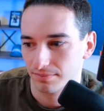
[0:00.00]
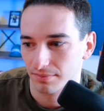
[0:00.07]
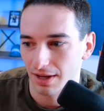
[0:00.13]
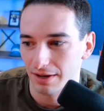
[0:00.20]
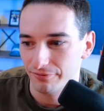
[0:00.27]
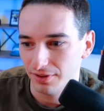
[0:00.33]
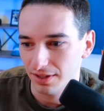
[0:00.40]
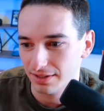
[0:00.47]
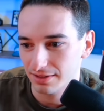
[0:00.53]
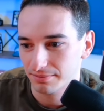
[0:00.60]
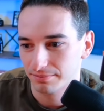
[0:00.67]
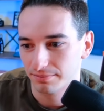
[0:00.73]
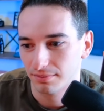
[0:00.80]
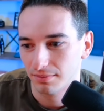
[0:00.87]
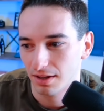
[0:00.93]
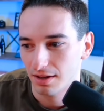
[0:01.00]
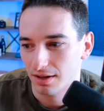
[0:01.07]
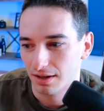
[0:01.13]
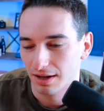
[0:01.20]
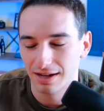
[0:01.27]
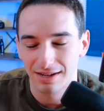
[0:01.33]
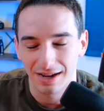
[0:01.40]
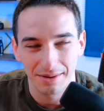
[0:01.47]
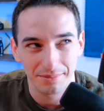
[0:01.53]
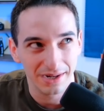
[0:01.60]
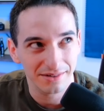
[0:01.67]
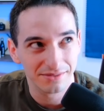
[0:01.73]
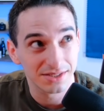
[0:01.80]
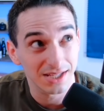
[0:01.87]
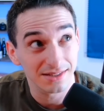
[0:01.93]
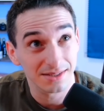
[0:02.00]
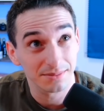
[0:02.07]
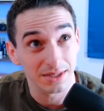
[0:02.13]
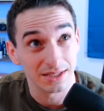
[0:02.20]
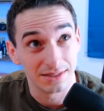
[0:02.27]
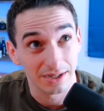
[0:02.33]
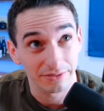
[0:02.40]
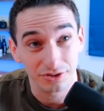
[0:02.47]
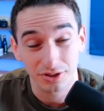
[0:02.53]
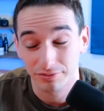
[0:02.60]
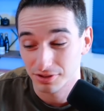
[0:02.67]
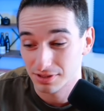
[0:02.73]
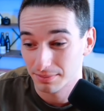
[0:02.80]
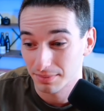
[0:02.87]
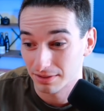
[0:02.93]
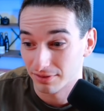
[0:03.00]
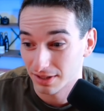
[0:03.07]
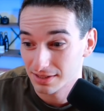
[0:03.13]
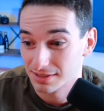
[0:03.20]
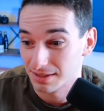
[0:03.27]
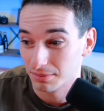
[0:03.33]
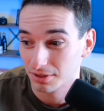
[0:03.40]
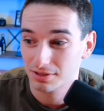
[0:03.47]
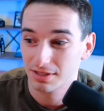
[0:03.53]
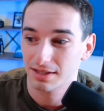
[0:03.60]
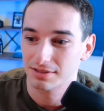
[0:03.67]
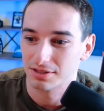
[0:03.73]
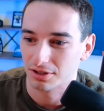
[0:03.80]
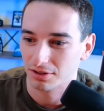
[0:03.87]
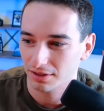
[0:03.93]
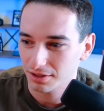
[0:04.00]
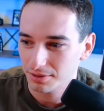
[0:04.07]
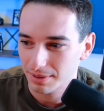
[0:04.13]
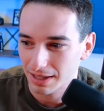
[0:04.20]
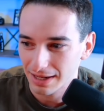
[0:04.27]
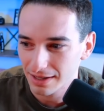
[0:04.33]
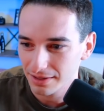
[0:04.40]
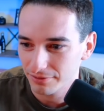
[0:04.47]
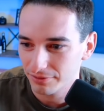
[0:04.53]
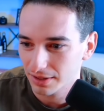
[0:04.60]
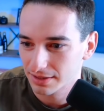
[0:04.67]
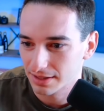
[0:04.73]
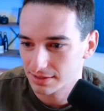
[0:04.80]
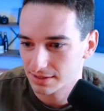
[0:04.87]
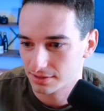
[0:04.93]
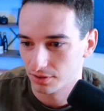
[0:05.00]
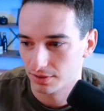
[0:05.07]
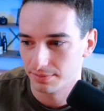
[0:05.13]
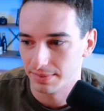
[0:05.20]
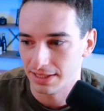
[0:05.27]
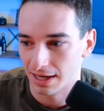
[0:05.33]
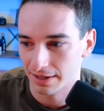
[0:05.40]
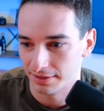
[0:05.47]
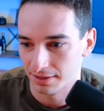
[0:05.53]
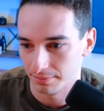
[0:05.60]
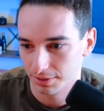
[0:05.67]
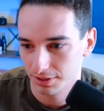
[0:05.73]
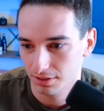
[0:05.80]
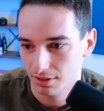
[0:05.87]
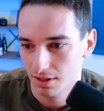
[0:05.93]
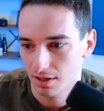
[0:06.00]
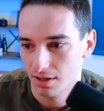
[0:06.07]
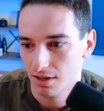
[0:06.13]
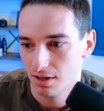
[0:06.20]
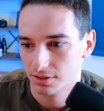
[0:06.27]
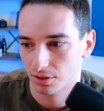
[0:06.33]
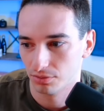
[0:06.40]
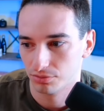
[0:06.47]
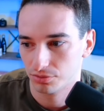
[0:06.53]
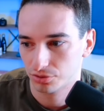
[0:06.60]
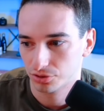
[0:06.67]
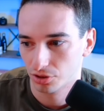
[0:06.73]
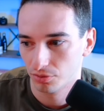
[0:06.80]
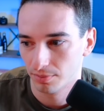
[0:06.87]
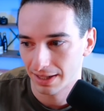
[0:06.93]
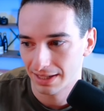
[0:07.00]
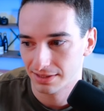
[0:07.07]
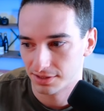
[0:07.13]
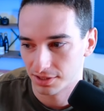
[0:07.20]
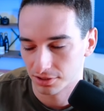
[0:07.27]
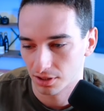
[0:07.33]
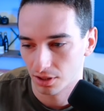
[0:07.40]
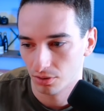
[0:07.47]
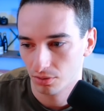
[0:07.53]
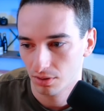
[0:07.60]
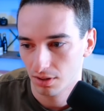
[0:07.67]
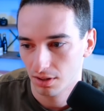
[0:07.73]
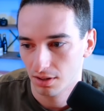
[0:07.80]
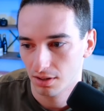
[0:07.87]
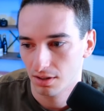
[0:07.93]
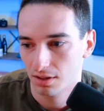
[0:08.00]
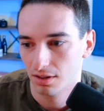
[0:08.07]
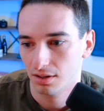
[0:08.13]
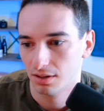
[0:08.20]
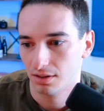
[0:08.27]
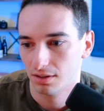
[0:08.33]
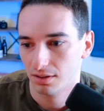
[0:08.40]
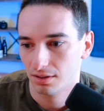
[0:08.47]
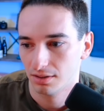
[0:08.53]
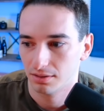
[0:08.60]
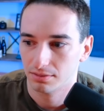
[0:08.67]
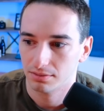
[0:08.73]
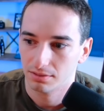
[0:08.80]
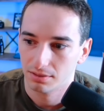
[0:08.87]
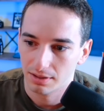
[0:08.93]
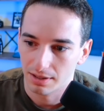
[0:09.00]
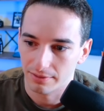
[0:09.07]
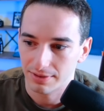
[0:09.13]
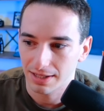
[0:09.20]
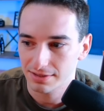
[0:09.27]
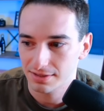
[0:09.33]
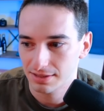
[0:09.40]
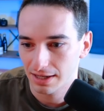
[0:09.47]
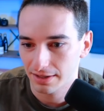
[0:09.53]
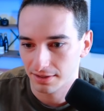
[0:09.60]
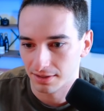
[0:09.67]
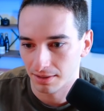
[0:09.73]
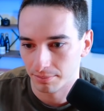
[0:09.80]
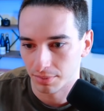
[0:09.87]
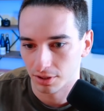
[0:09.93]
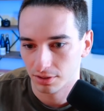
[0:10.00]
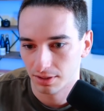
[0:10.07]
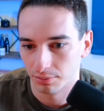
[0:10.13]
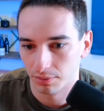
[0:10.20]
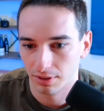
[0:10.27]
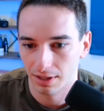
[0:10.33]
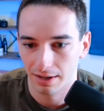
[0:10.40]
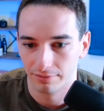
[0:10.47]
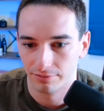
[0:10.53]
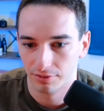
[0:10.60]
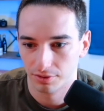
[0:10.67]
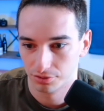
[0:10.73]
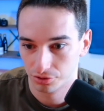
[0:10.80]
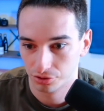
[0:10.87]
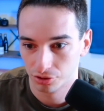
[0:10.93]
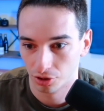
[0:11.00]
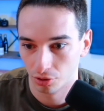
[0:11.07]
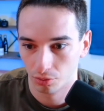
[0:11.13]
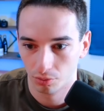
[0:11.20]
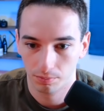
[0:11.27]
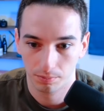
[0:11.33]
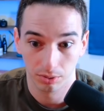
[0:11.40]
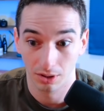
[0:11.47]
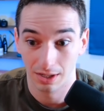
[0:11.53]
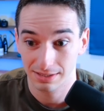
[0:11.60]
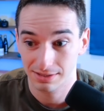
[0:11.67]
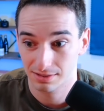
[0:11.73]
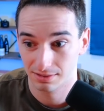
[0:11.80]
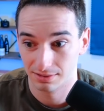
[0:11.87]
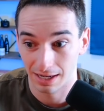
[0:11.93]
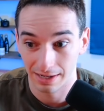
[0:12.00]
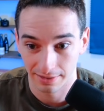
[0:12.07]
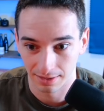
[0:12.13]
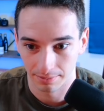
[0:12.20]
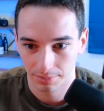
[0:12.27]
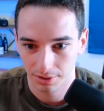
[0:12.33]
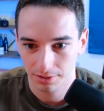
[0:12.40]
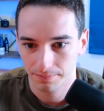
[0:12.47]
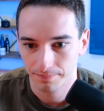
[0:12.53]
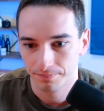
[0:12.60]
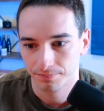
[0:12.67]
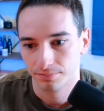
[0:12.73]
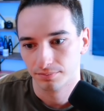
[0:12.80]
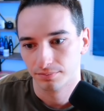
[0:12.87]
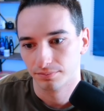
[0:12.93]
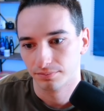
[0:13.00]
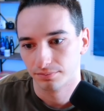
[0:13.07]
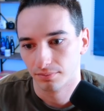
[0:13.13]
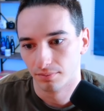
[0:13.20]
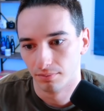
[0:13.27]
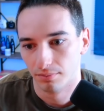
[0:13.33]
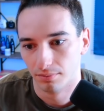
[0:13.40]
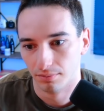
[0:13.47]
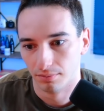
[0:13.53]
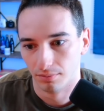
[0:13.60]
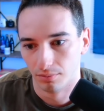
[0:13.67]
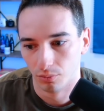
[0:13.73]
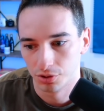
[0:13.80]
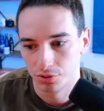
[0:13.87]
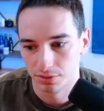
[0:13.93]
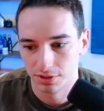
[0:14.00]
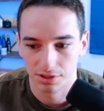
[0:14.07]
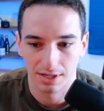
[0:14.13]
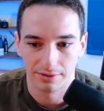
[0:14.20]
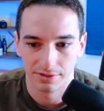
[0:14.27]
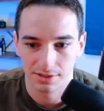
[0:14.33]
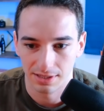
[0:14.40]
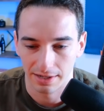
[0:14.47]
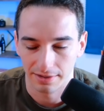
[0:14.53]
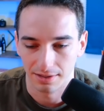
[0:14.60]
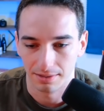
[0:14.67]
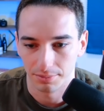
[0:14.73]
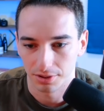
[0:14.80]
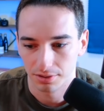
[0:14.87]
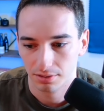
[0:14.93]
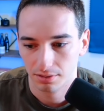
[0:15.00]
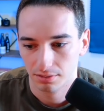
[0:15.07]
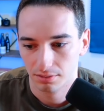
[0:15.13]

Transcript: I feel like I might have said something different for something very similar to this earlier, but I kind of feel like this is going to be not a number. So true minus 0. If that's not a number, then we would have true plus not a number, which would just give us not a number.